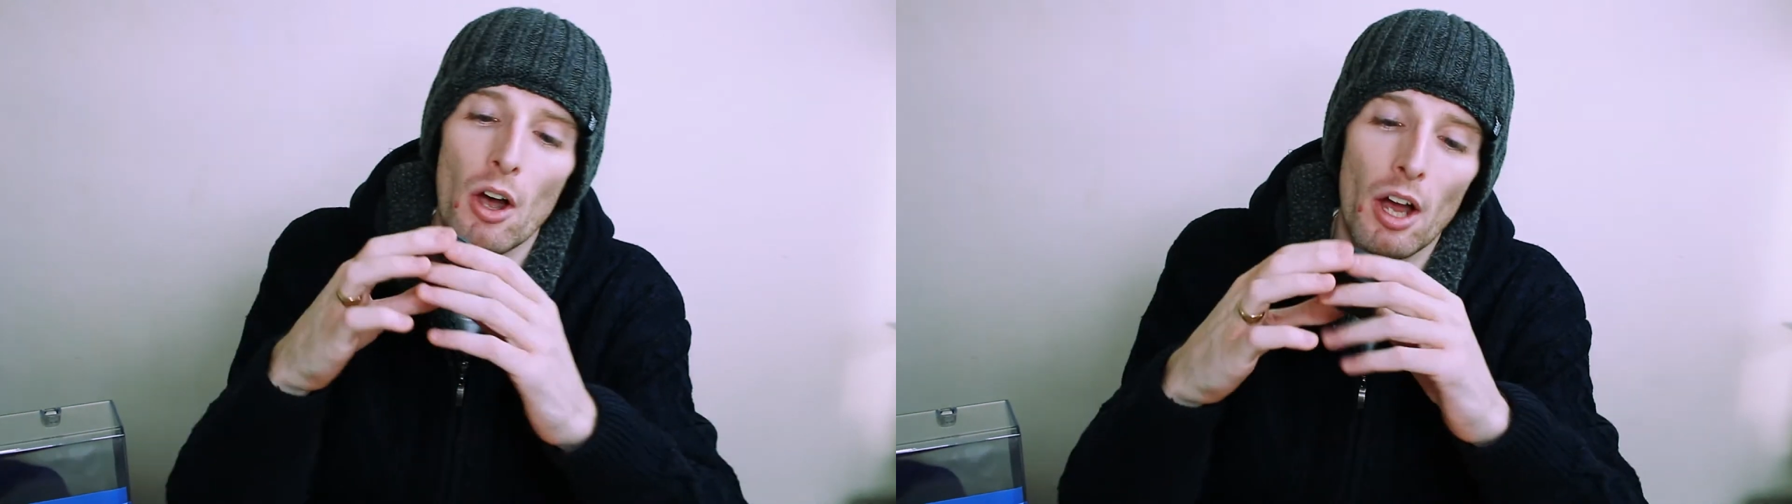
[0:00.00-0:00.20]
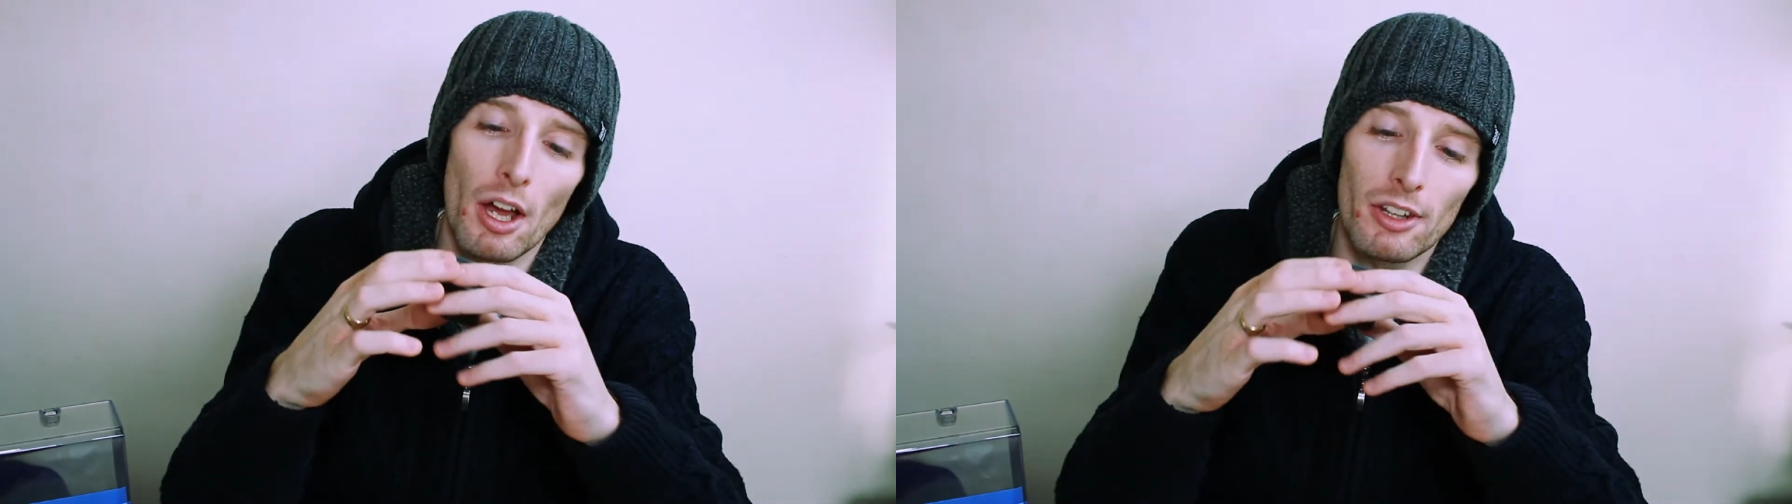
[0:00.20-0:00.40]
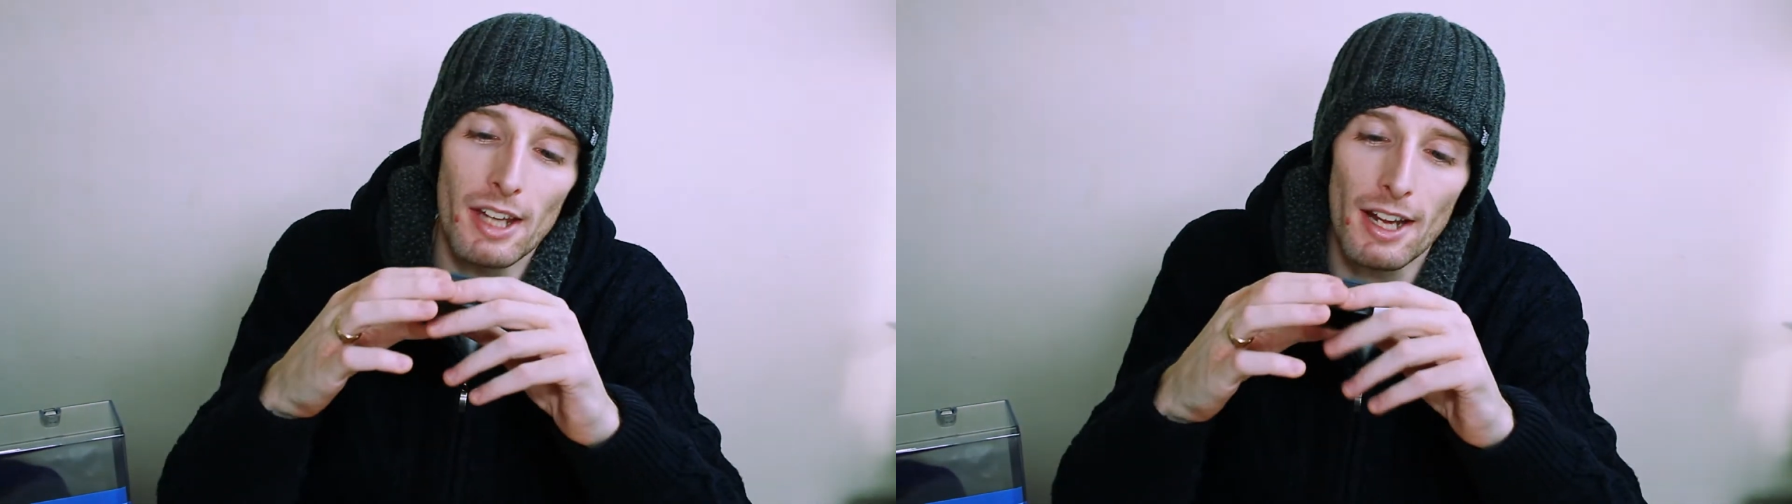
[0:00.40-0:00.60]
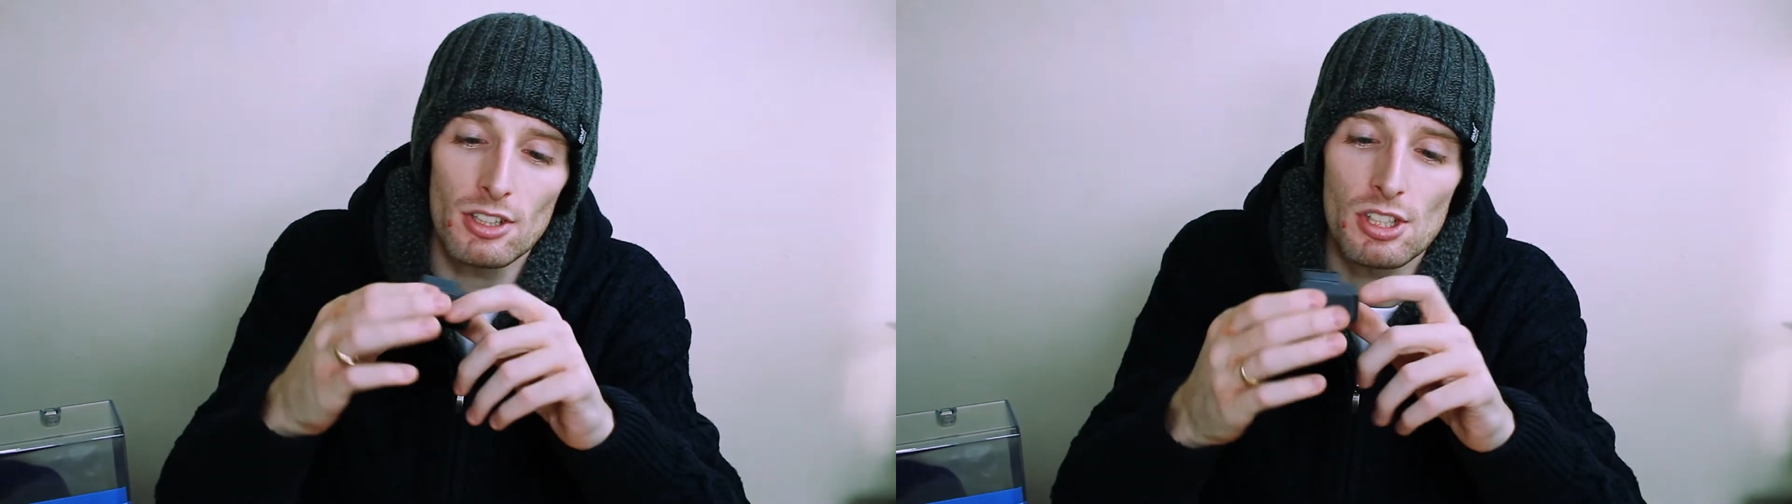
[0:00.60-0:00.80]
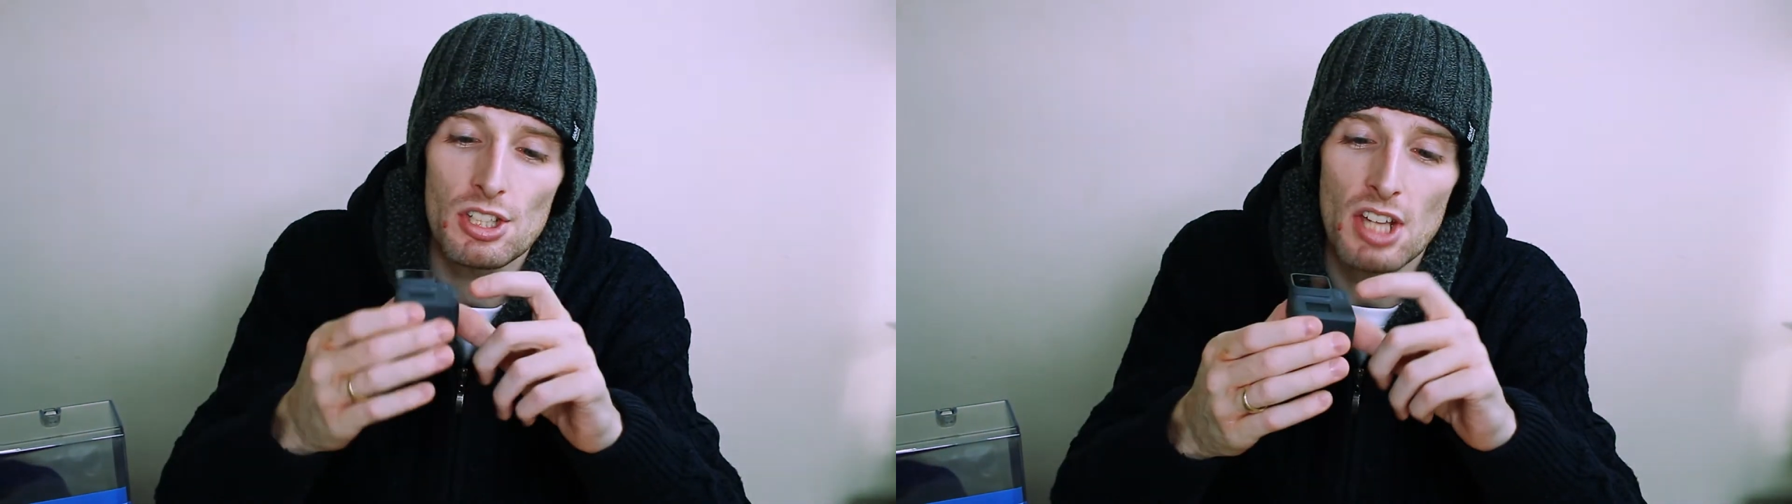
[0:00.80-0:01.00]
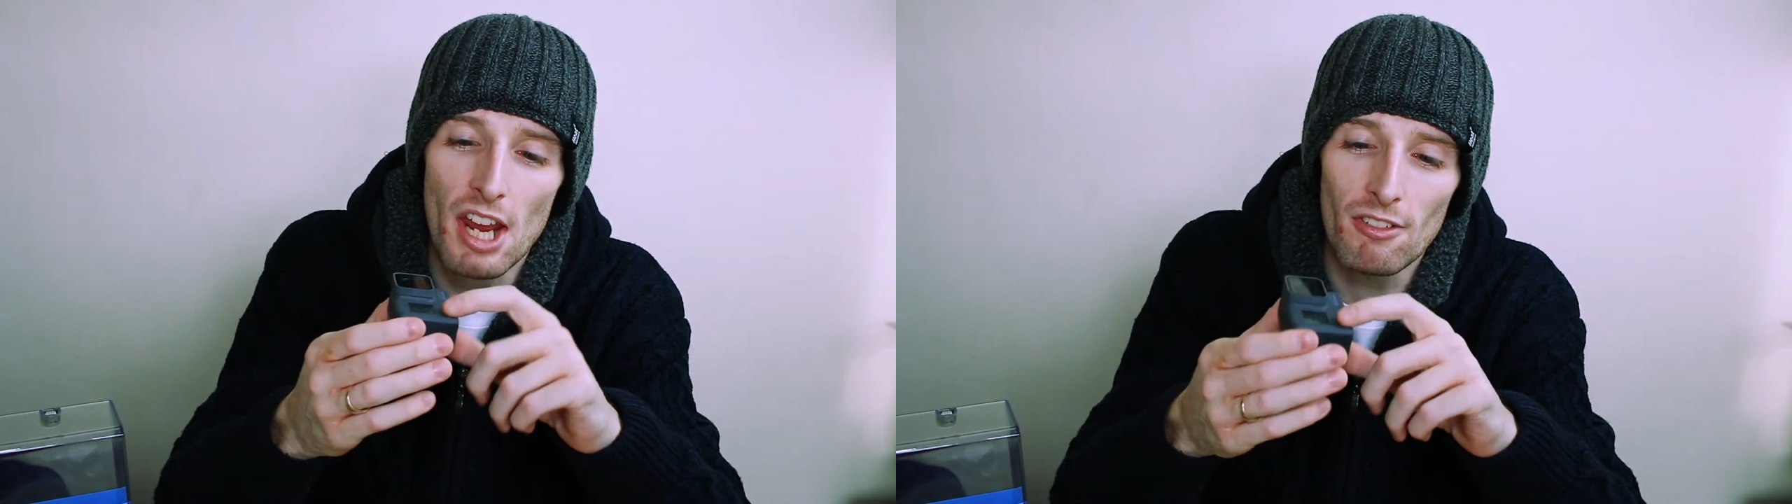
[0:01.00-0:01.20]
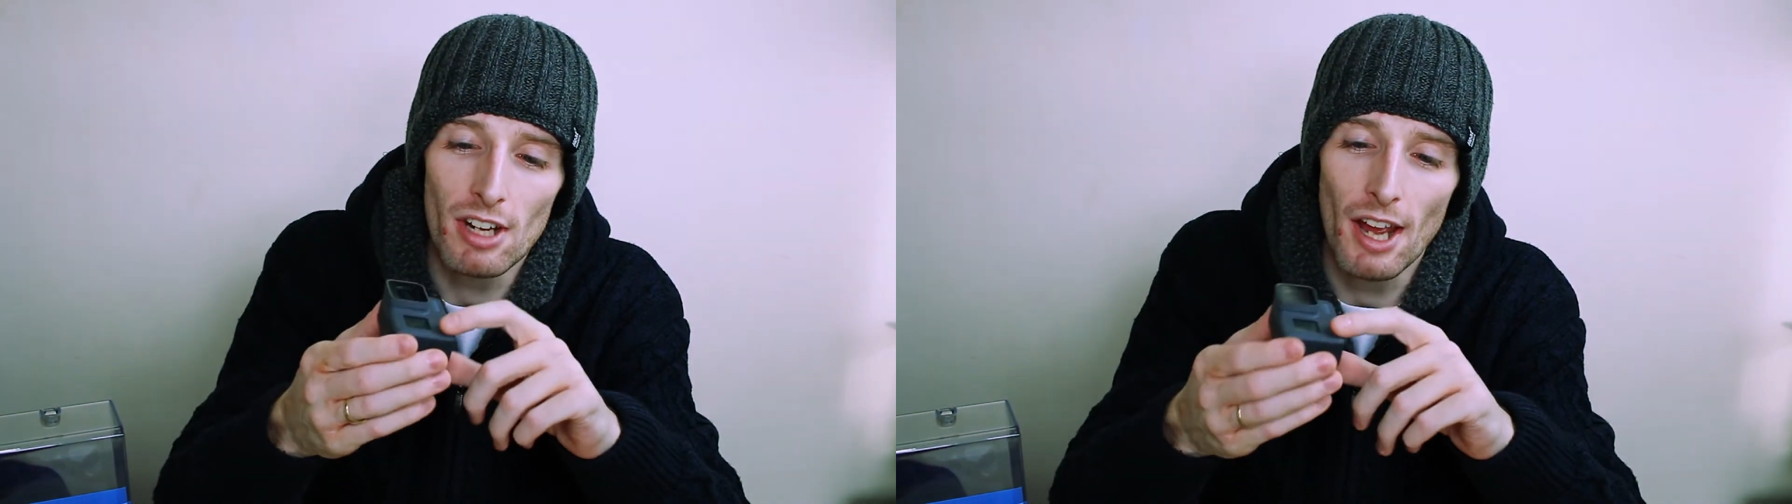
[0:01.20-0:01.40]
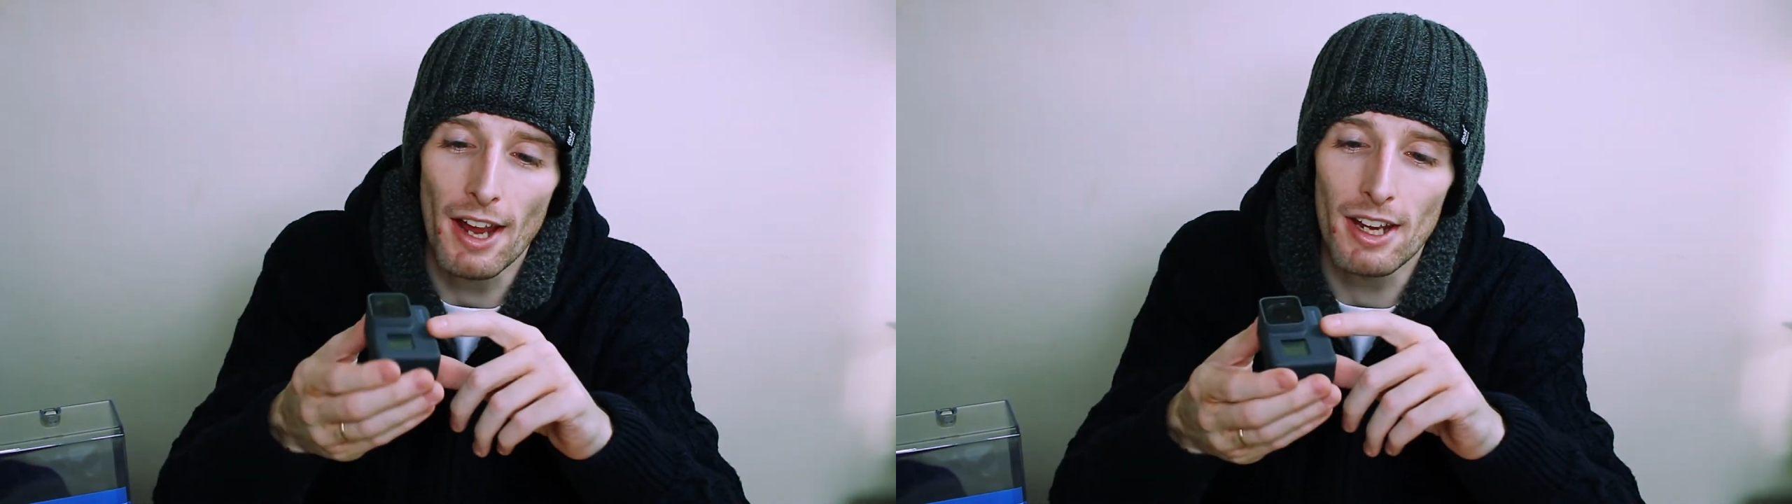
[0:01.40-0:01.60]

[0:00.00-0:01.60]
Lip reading: The exterior